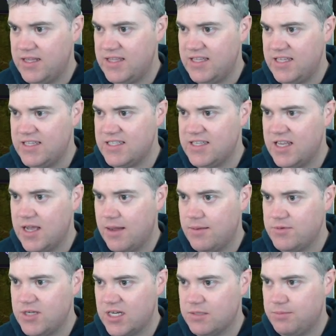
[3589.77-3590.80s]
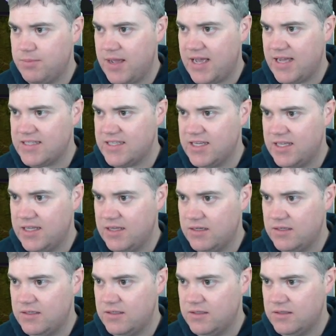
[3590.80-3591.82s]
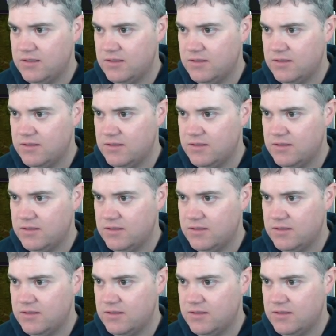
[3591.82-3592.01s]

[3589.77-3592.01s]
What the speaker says: these get objects passed in,